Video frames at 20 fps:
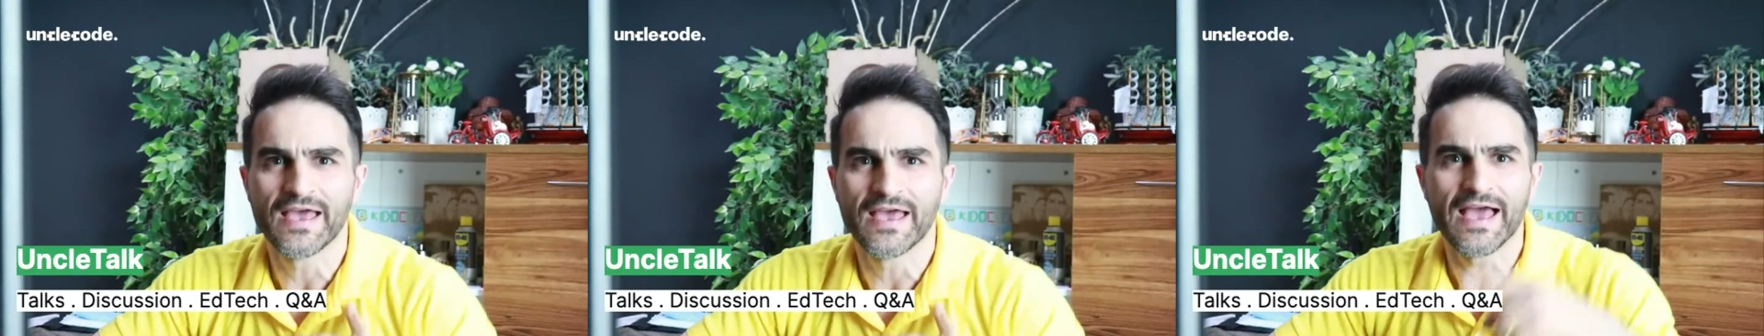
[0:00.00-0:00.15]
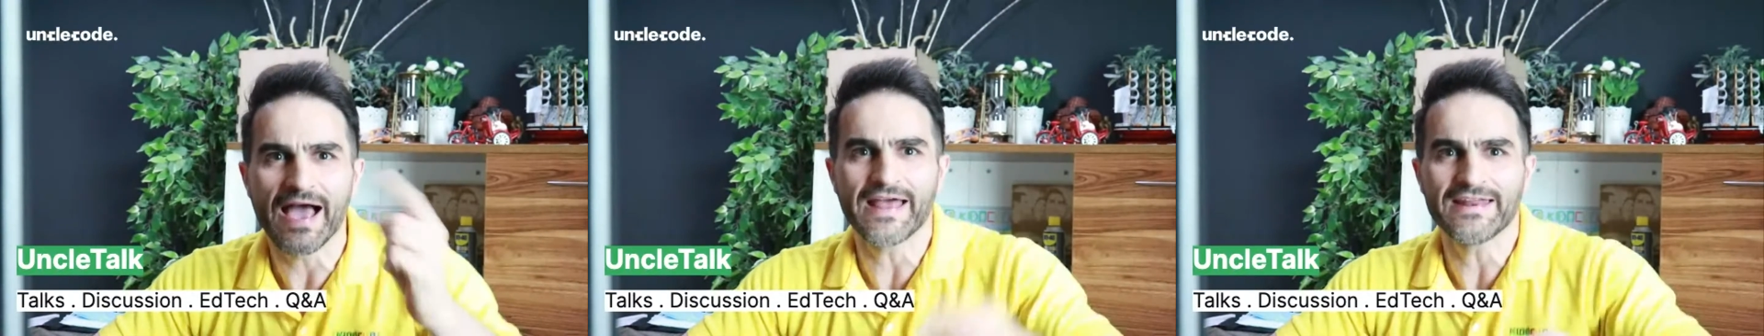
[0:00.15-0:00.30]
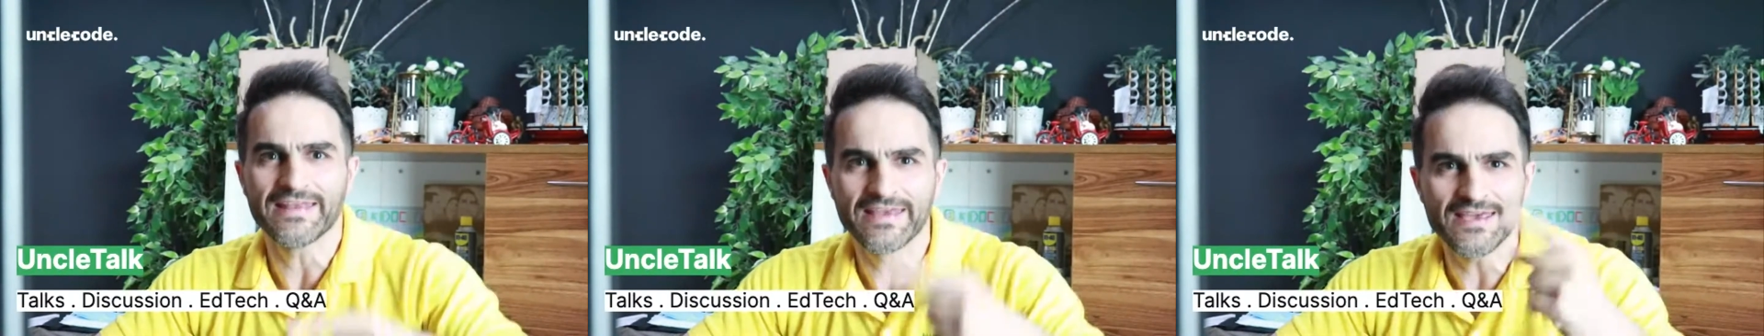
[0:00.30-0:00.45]

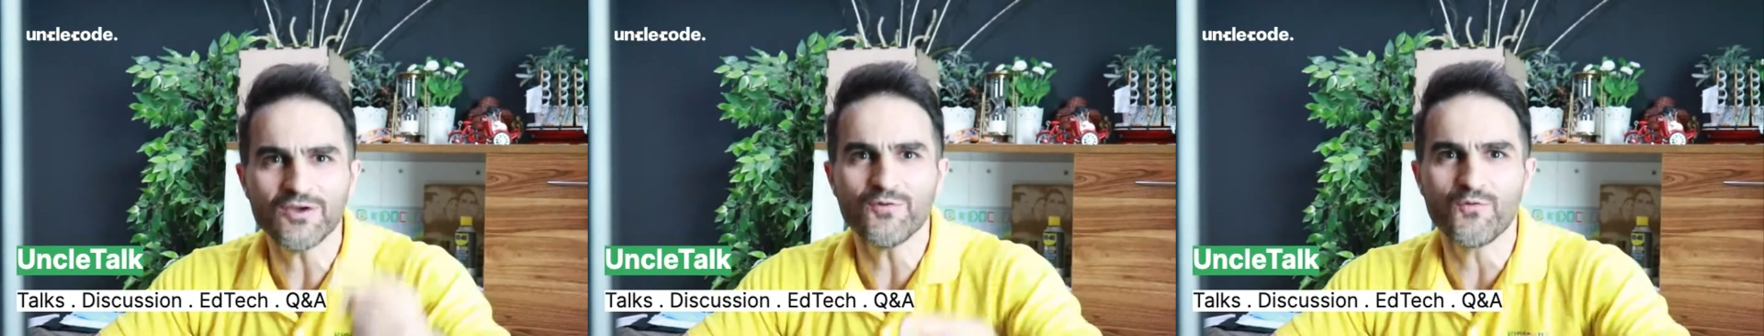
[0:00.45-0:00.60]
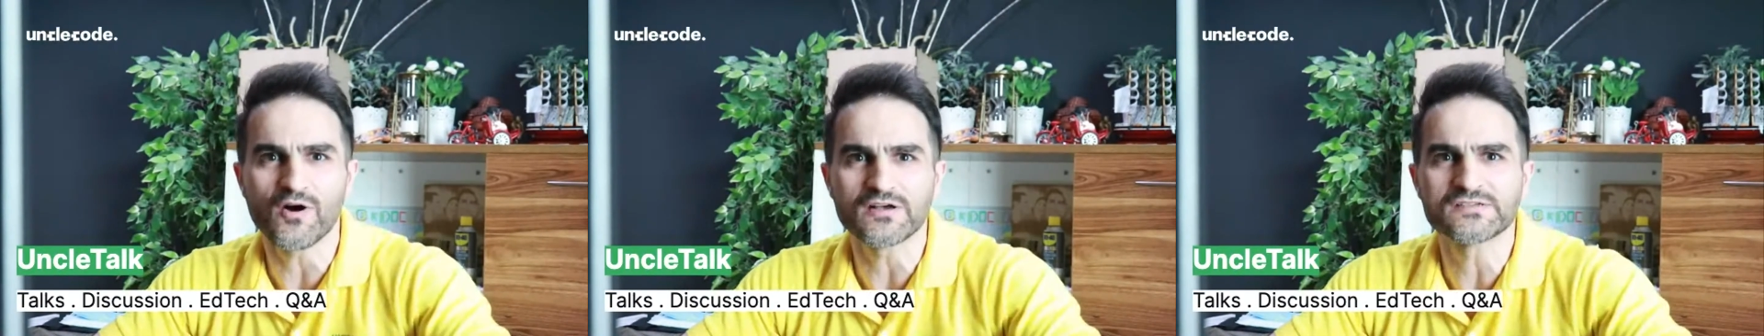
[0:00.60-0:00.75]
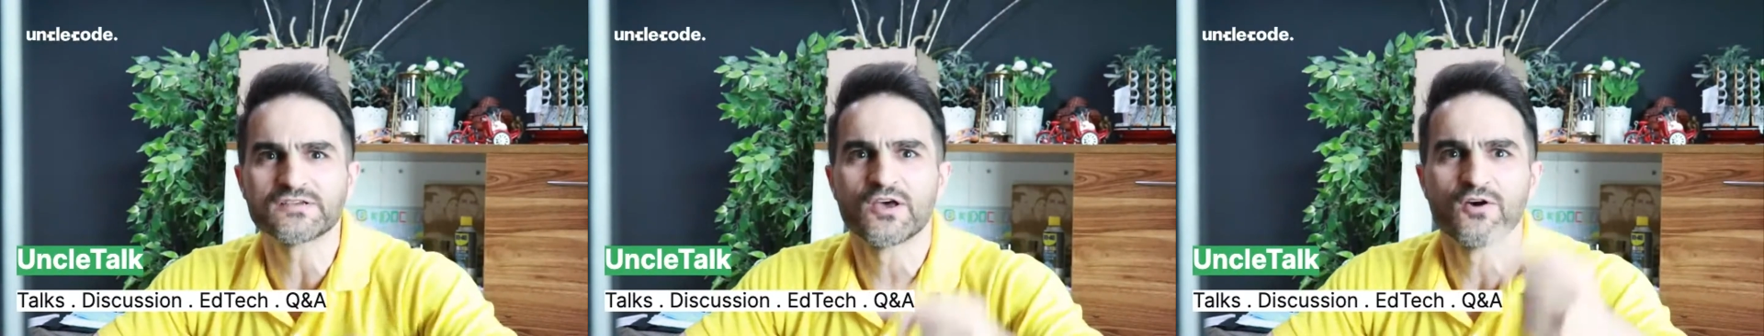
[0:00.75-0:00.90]
and he
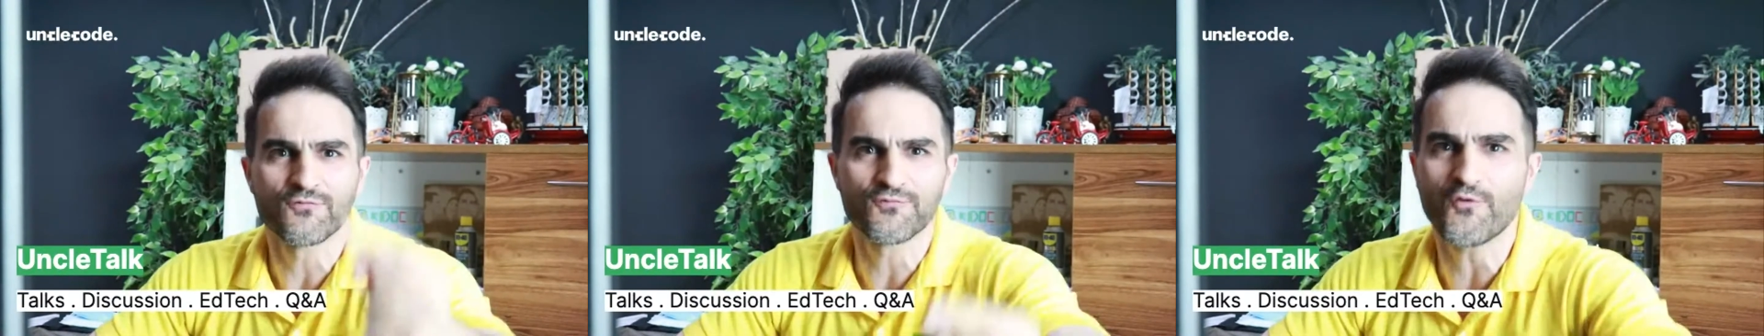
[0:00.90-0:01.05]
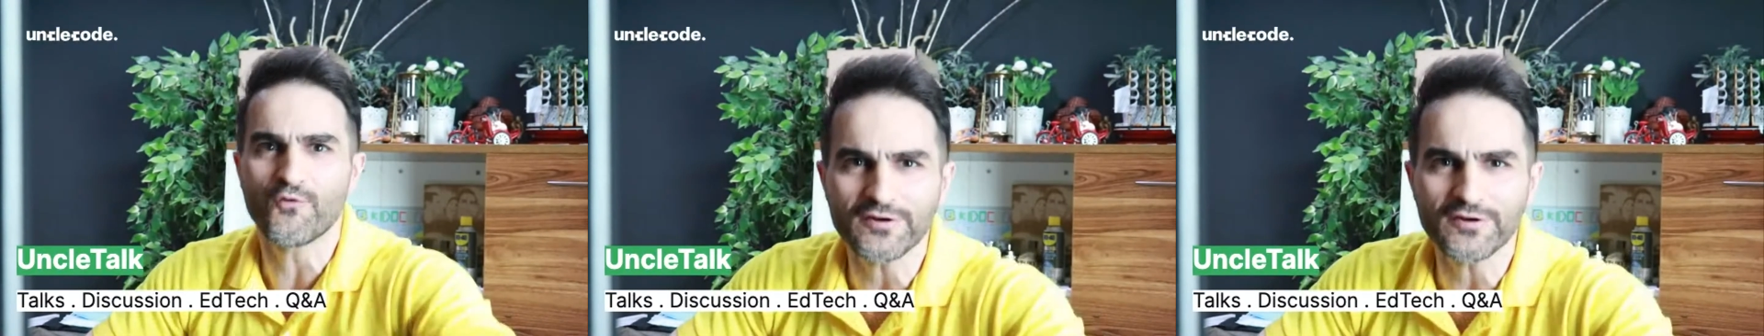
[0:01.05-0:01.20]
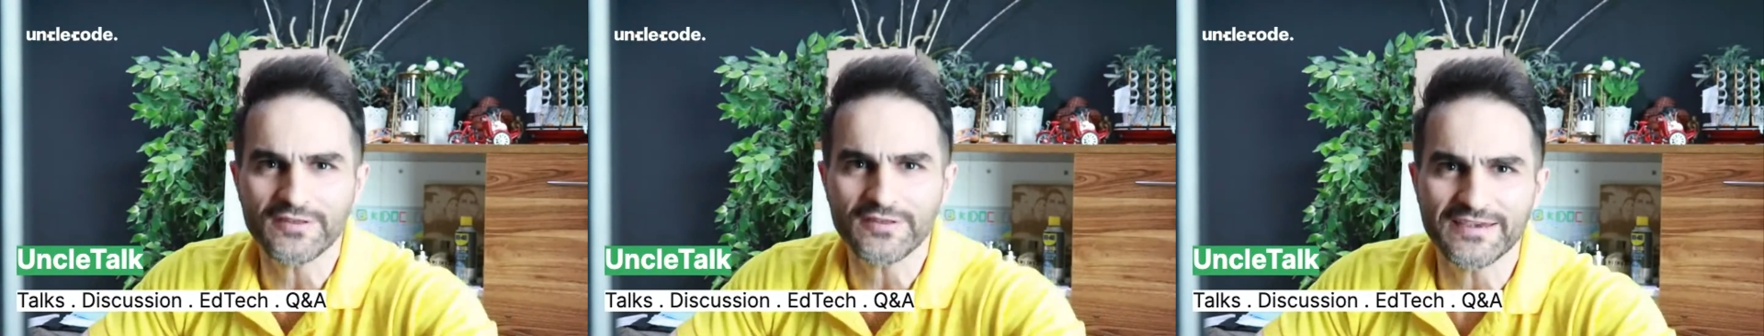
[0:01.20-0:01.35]
was
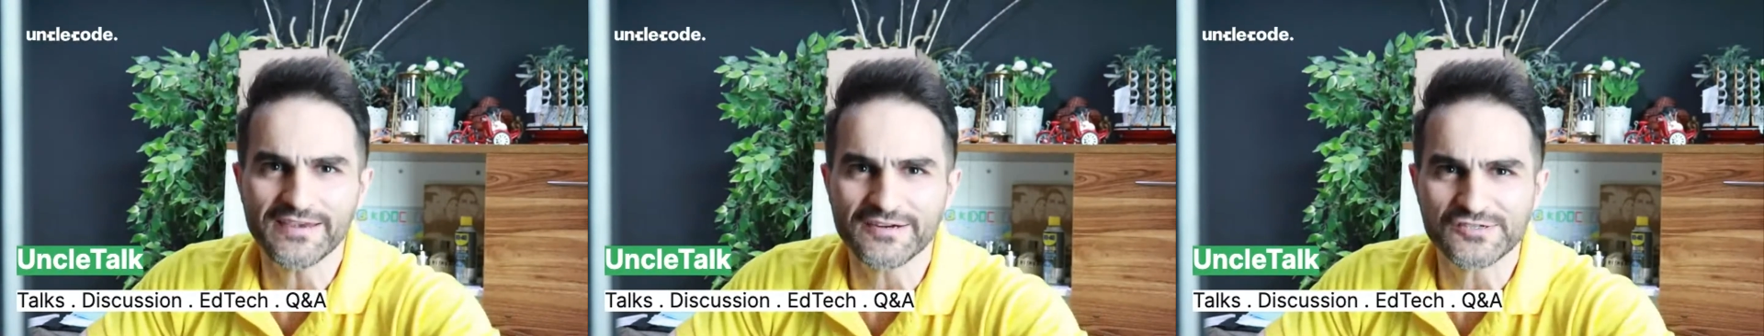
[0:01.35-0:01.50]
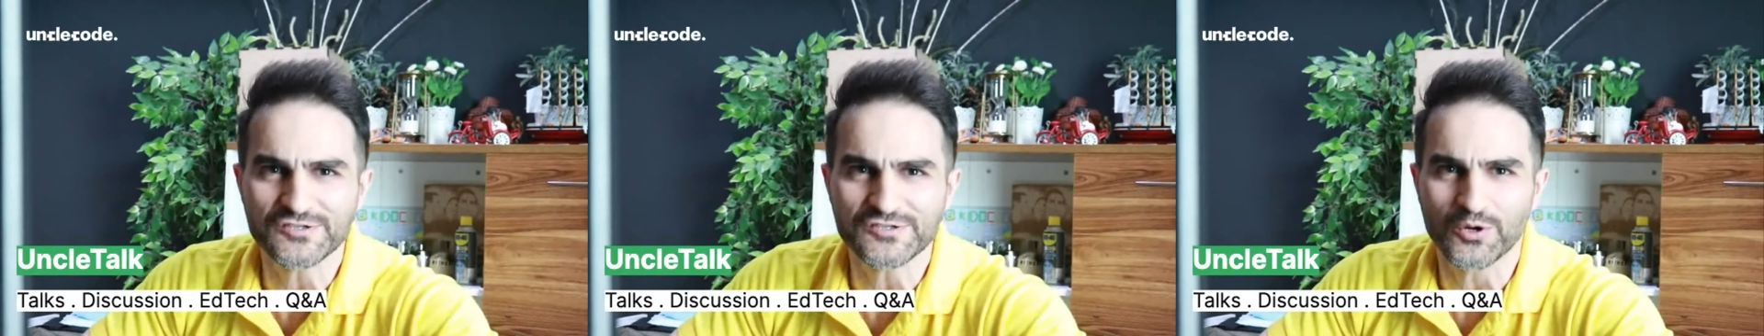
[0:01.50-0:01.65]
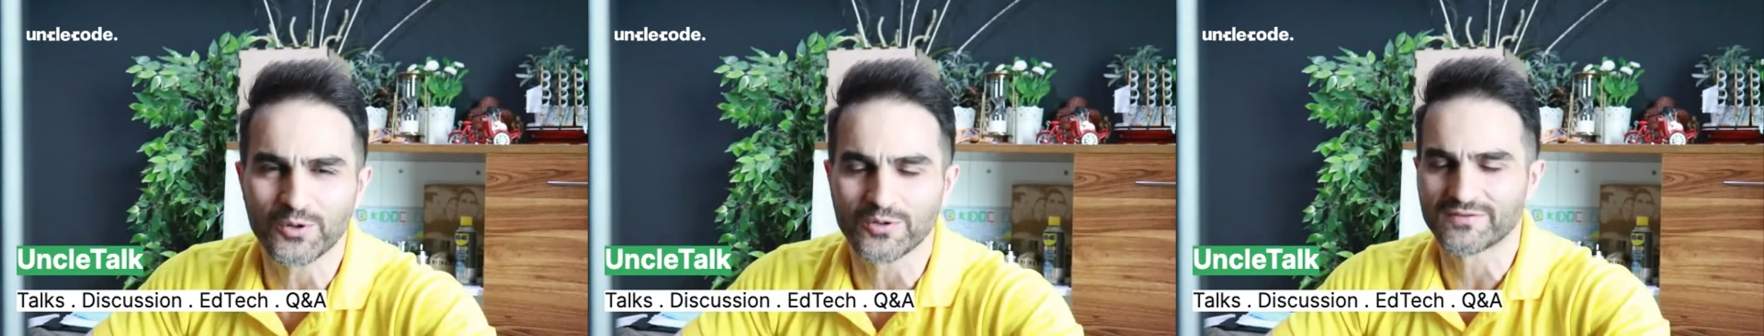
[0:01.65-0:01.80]
40
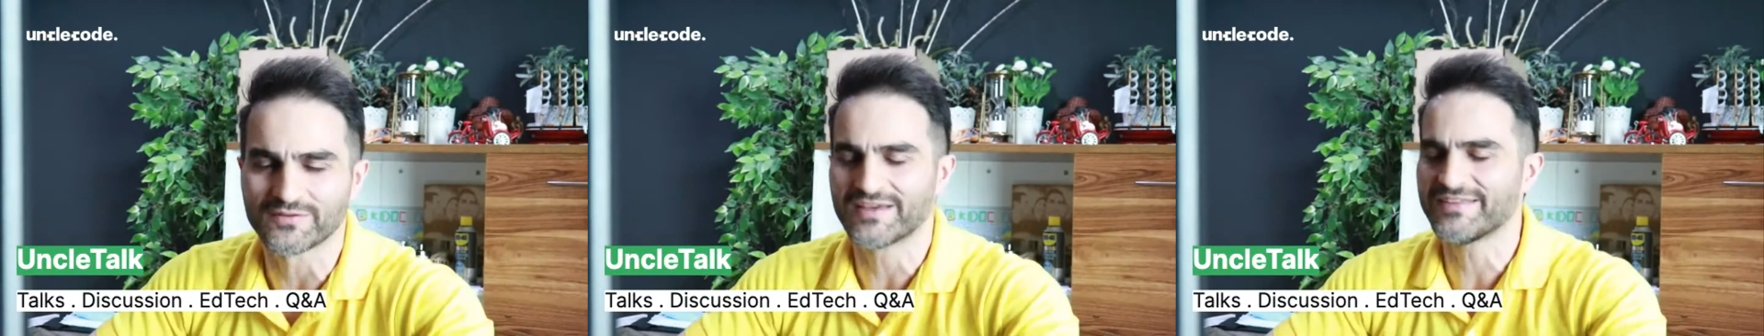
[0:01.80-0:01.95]
years old.